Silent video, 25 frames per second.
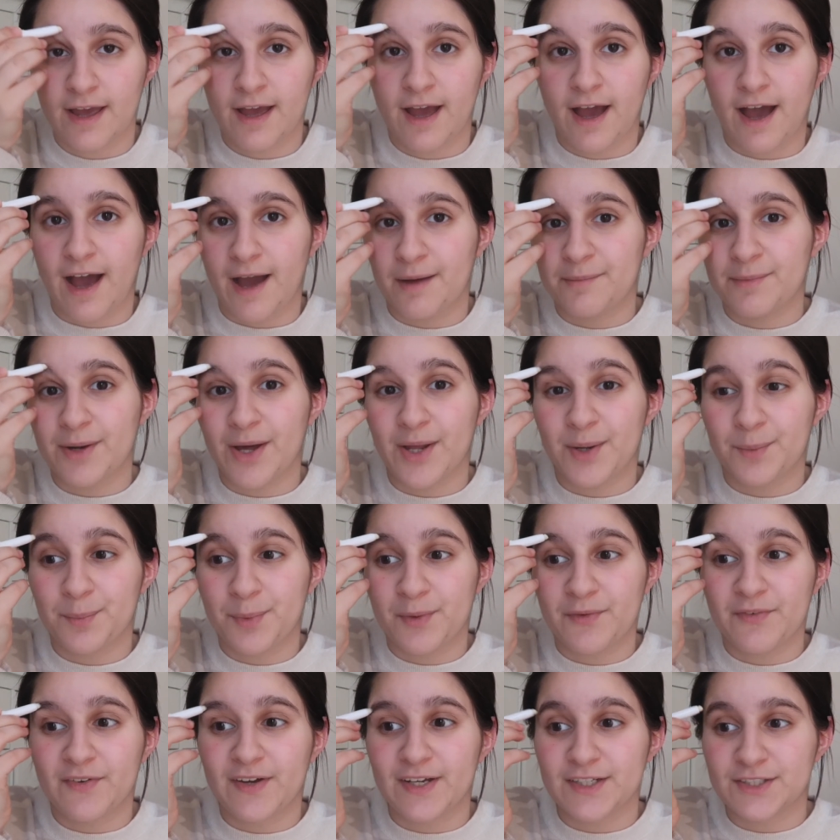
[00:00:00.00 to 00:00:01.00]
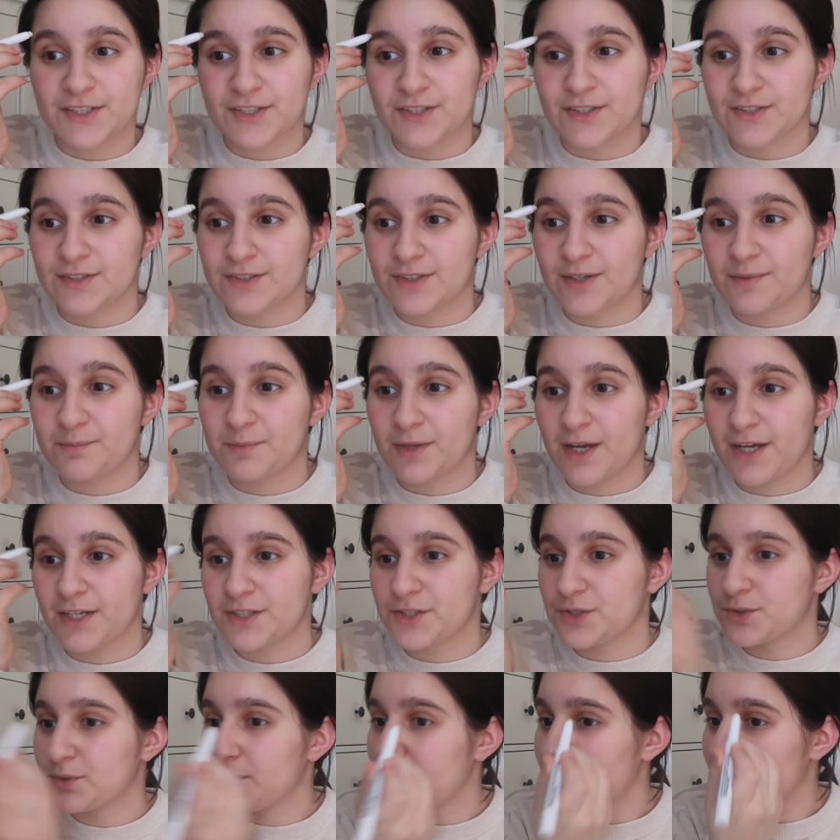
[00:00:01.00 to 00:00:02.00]
I'm not a professional, so I'm not
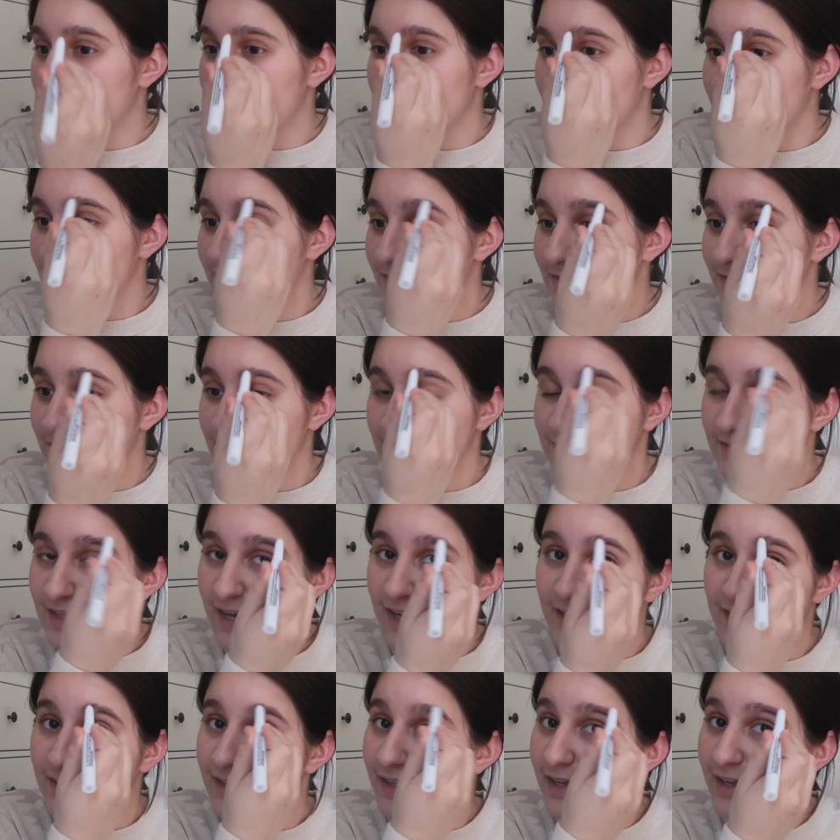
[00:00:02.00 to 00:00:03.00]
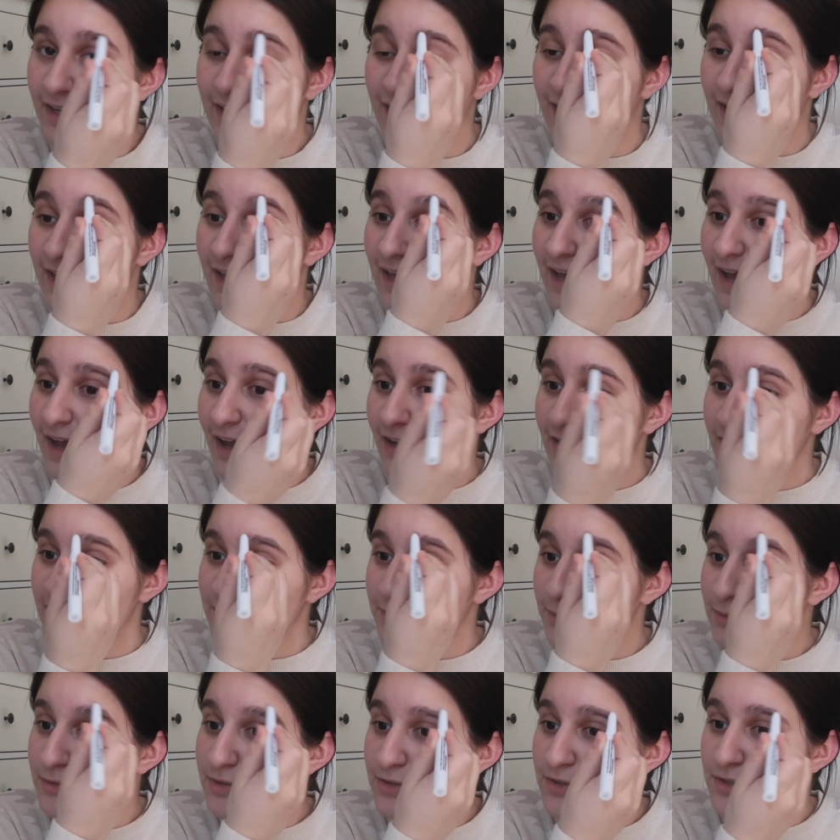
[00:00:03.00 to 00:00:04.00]
sure if this is exactly how you're
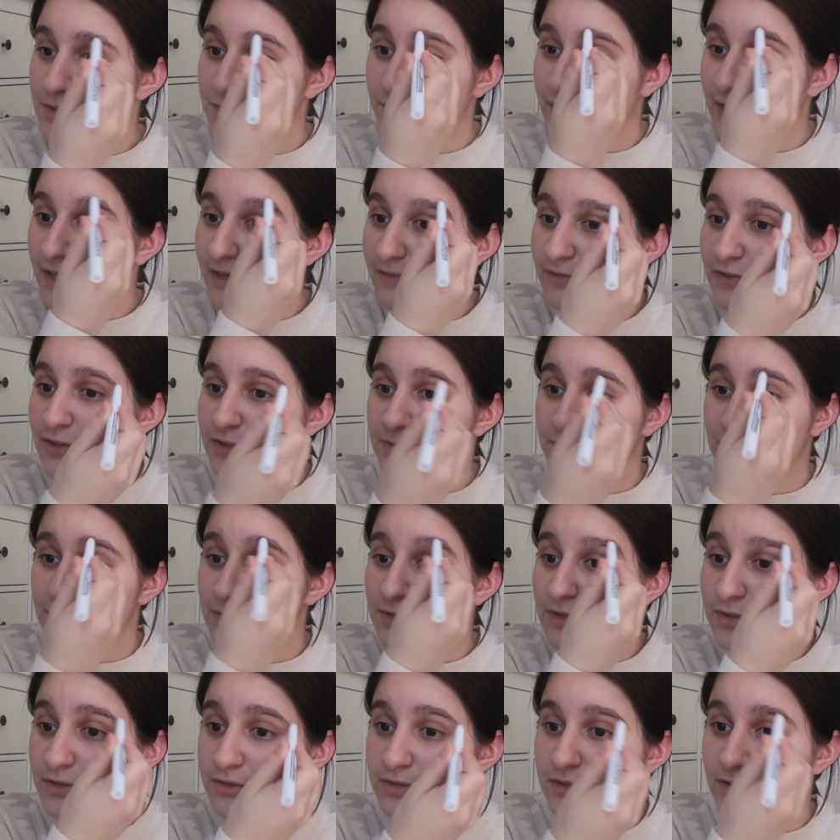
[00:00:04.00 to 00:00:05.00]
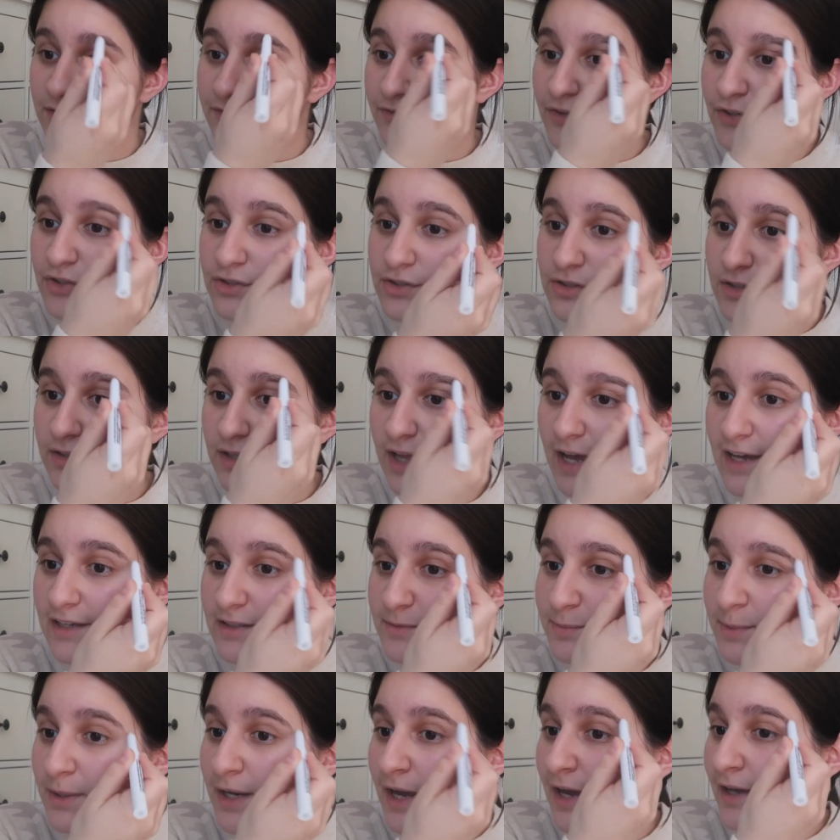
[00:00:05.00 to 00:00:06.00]
supposed to do it, if you're supposed to use this first or
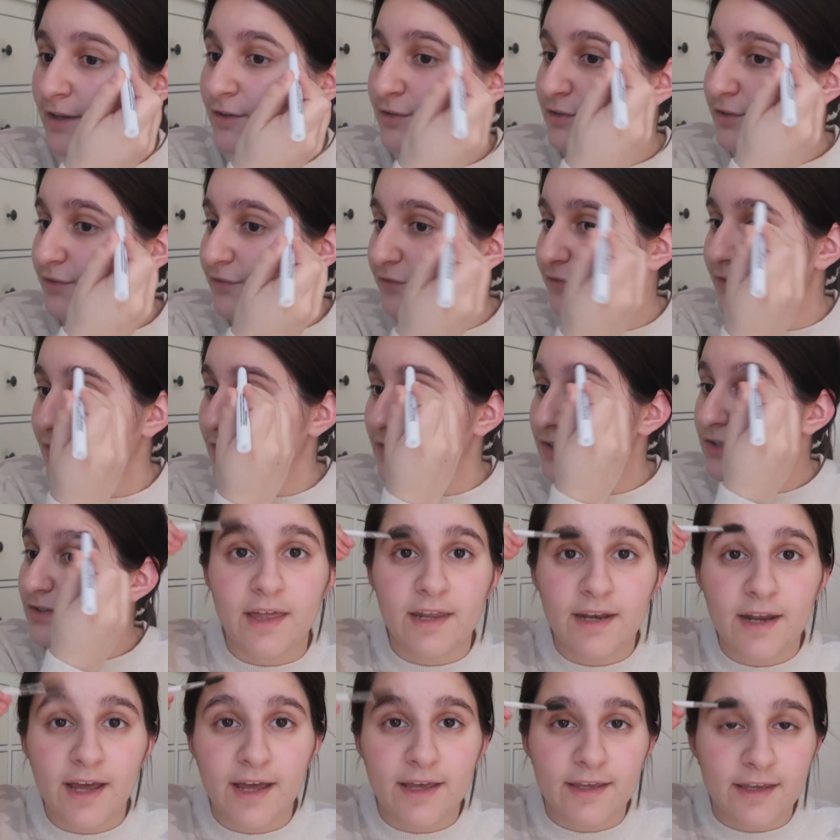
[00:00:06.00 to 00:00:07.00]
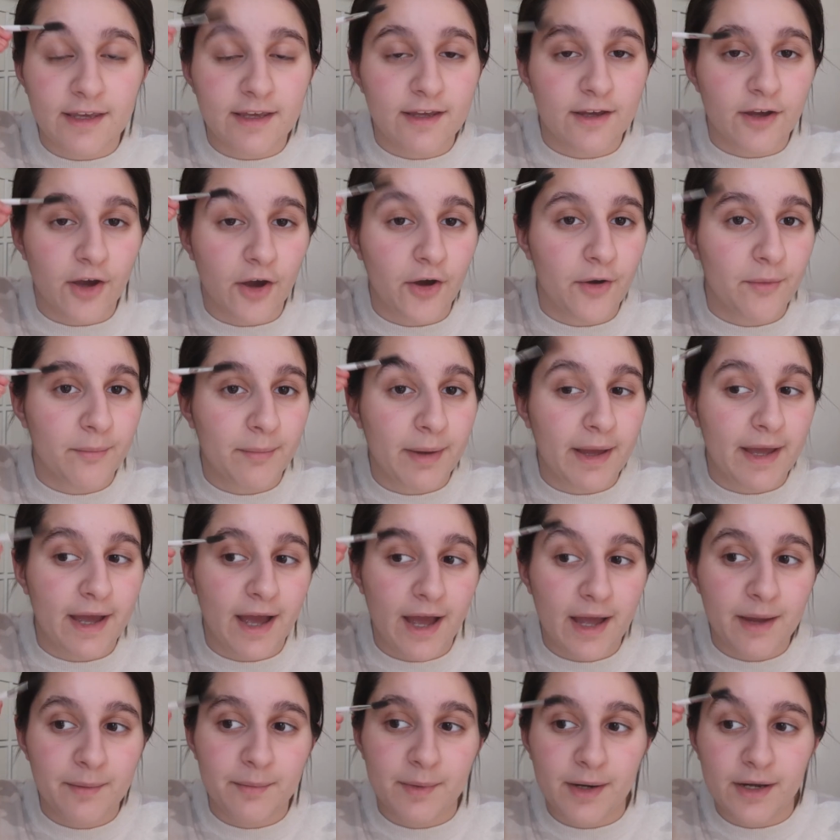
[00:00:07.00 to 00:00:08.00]
last, but I use it first. Then I can comb my
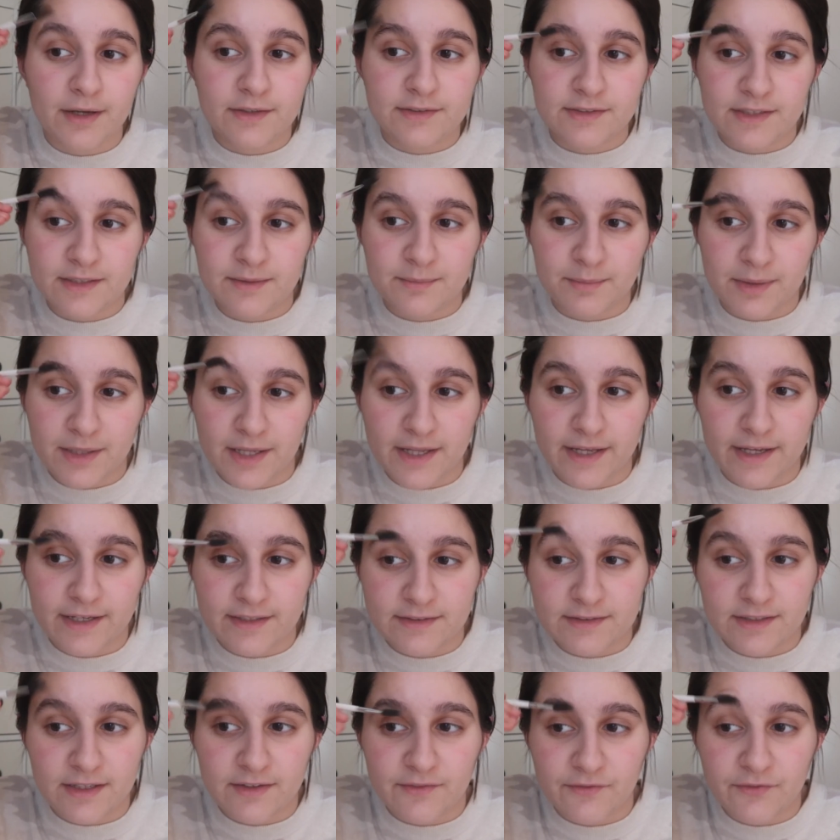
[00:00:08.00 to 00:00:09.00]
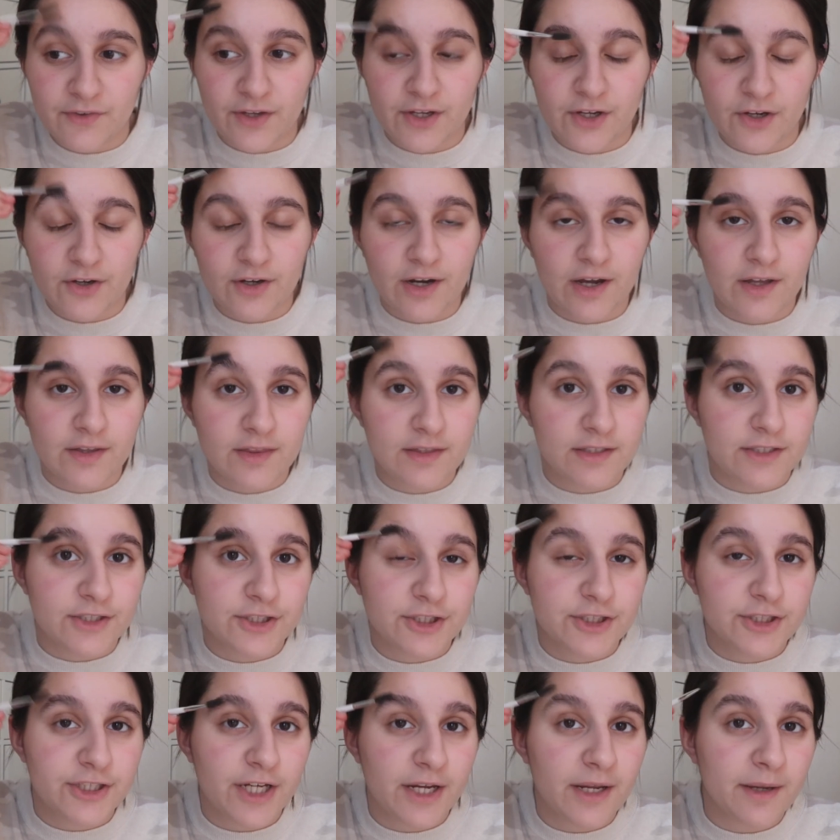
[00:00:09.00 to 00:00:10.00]
eyebrows in place and figure out the
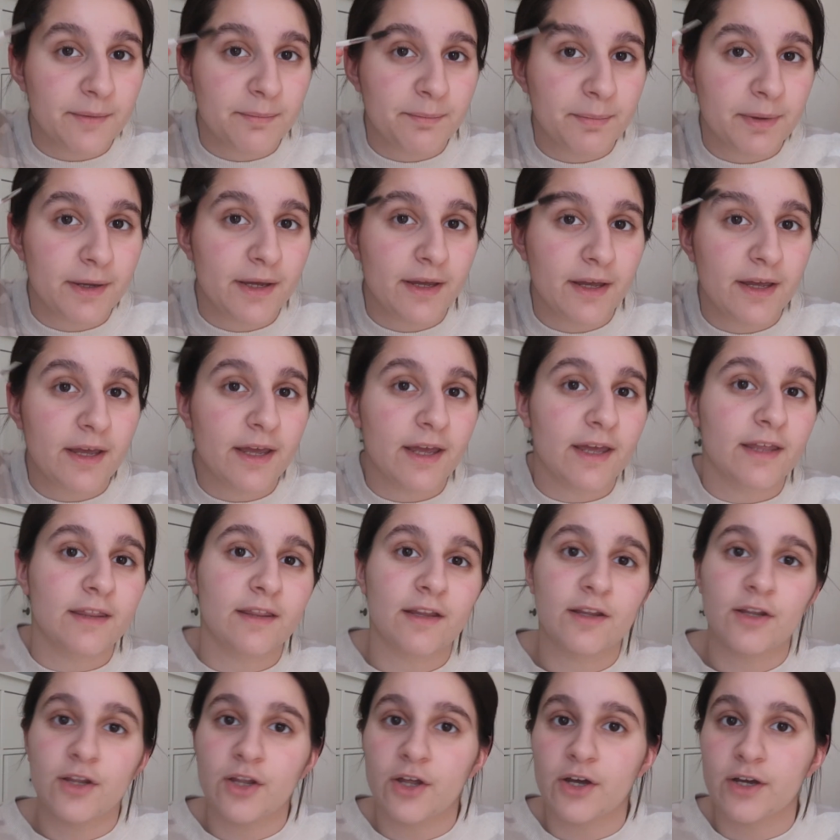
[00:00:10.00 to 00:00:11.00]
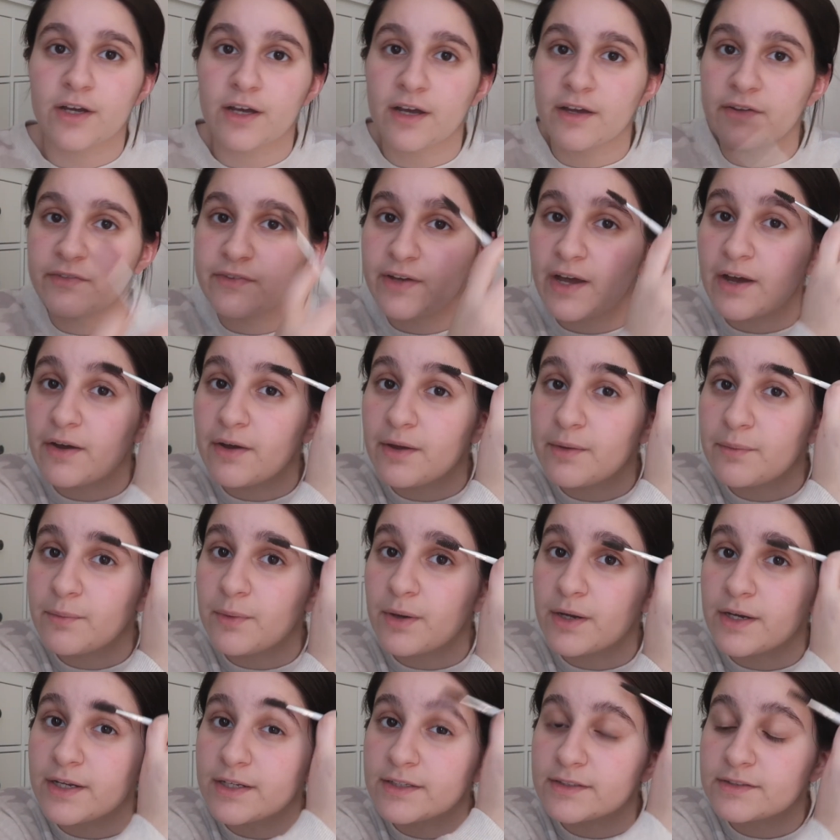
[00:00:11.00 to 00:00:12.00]
shape and the look of how I
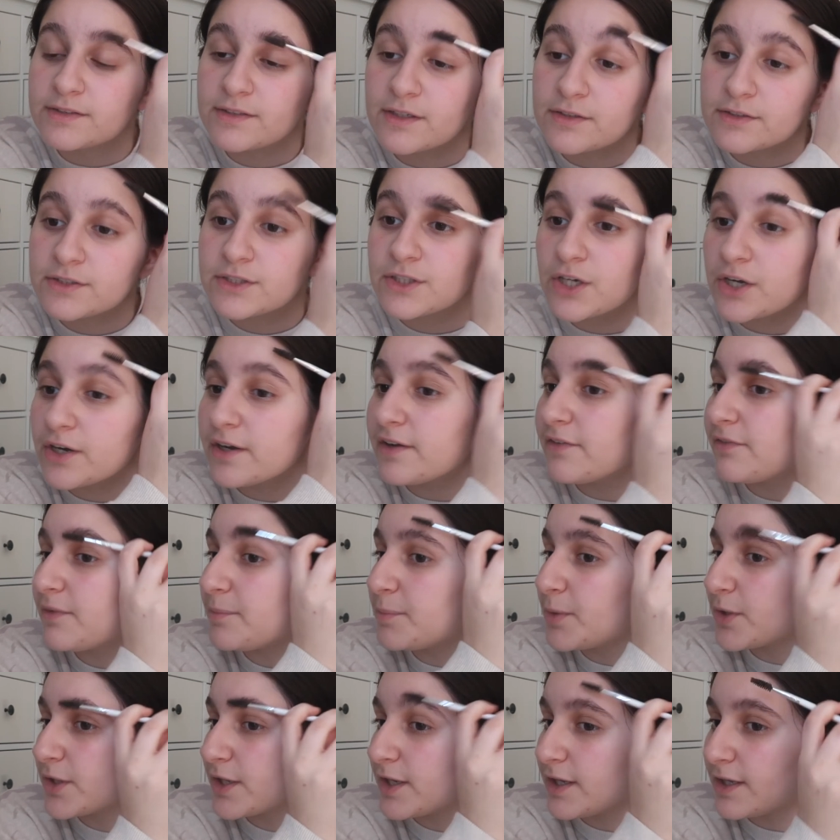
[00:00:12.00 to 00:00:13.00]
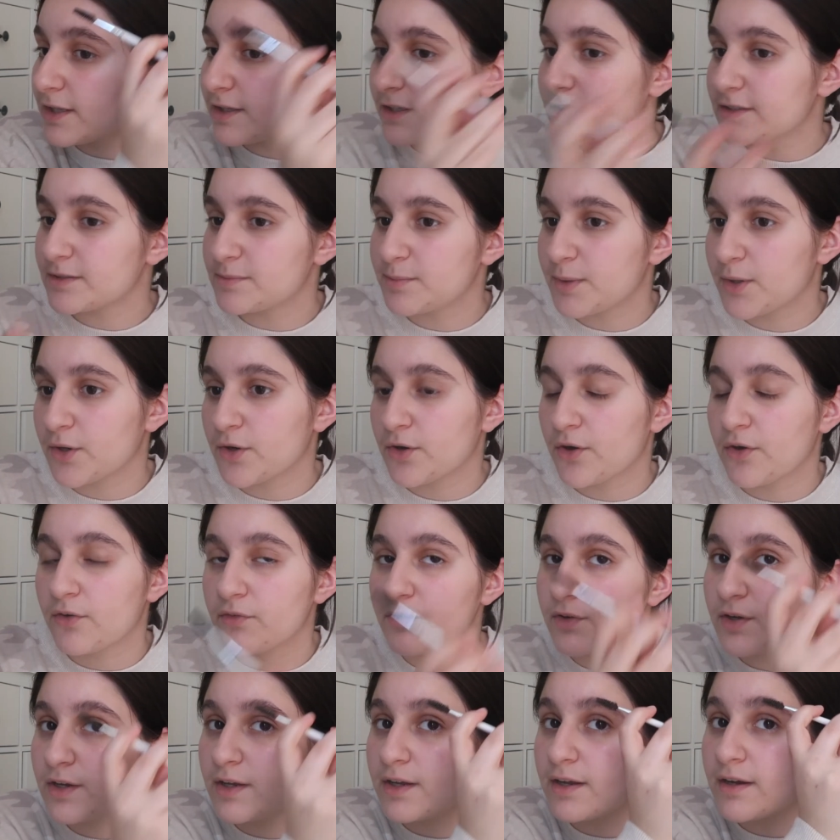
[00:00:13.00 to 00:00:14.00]
want it. So sorry if I'm looking in this mirror
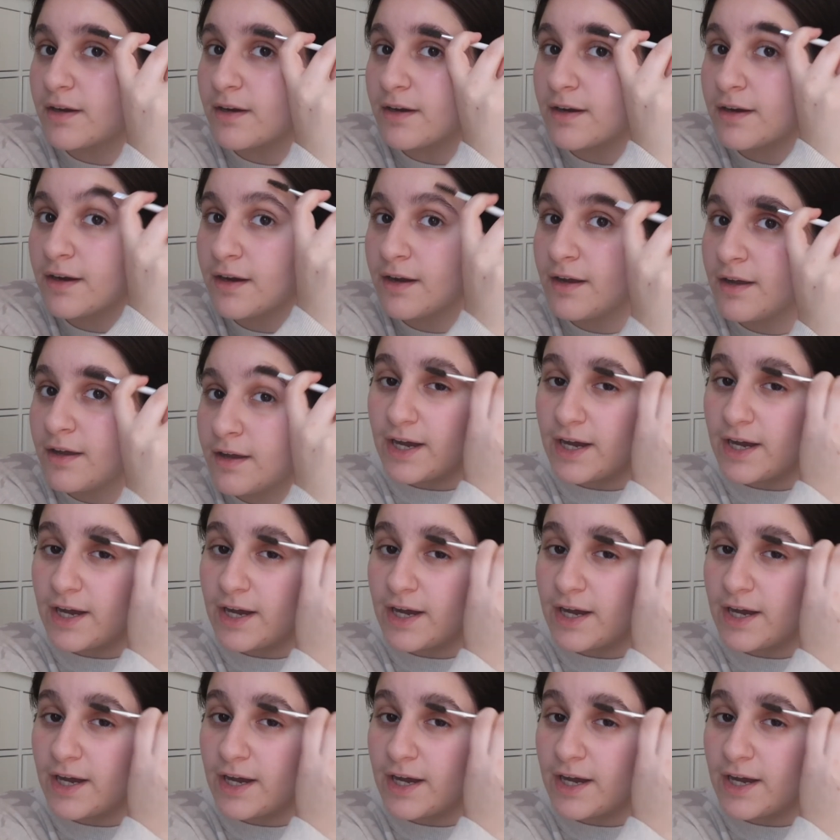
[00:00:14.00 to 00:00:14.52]
over here.